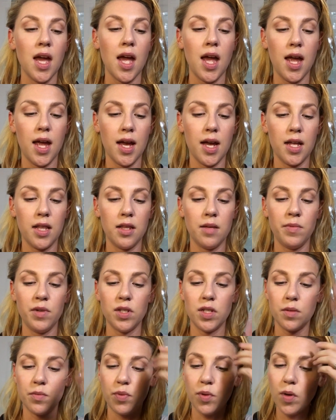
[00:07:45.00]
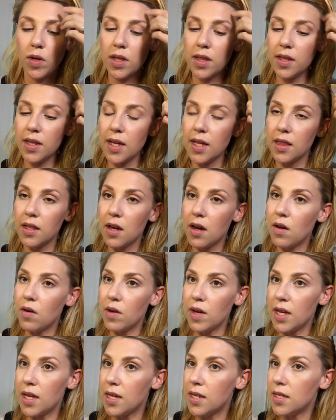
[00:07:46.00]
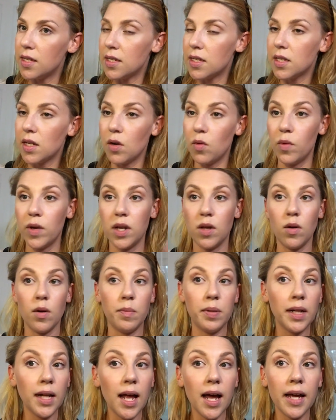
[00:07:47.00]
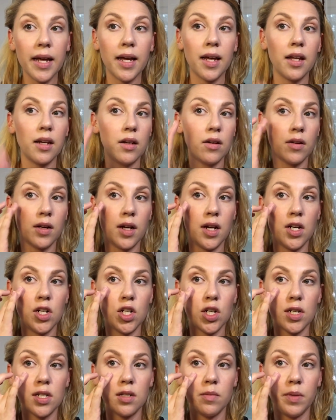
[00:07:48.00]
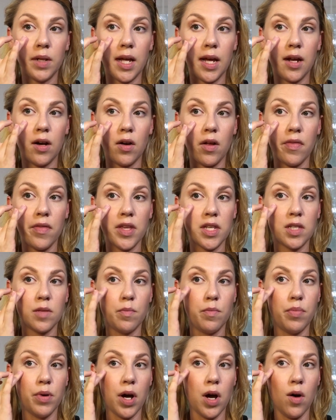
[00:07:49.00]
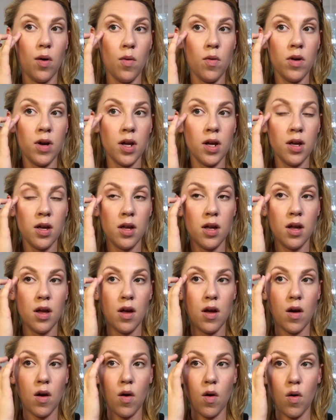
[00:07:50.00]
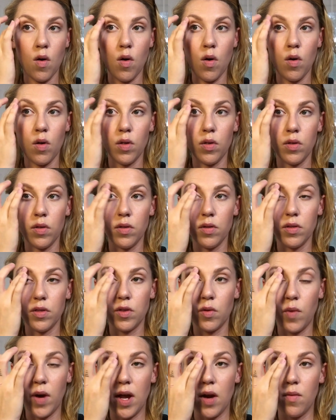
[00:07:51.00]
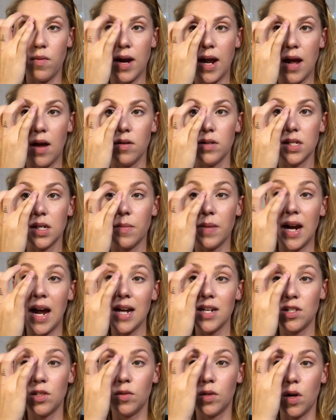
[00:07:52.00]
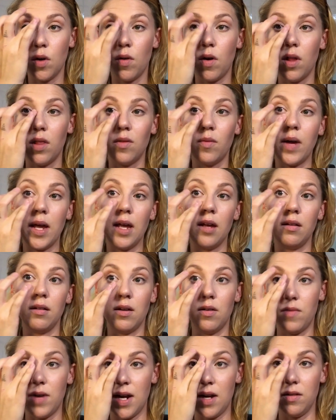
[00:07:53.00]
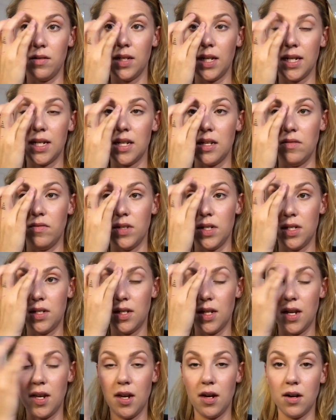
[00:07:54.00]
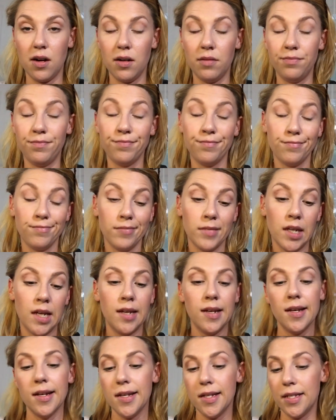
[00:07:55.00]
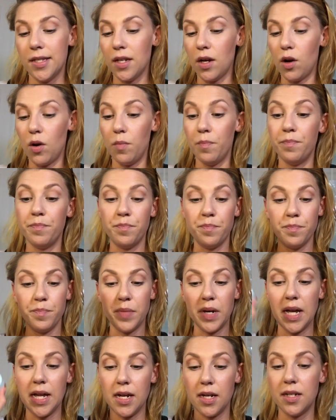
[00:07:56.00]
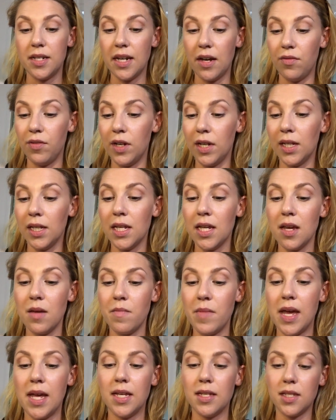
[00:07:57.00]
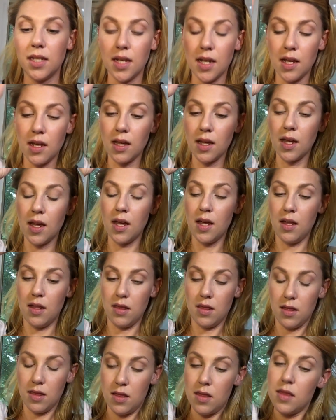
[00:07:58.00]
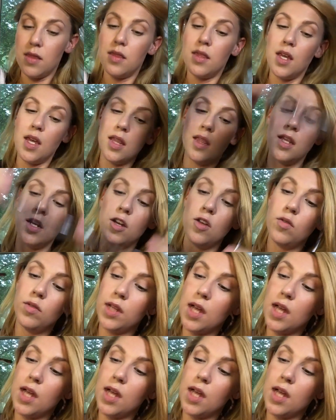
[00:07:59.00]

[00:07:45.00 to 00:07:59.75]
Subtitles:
And the most important thing though is when you apply it, you're gonna just apply it on this bone all the way around. I mean, I do go all the way around, like even to here. So, but definitely amazing in the new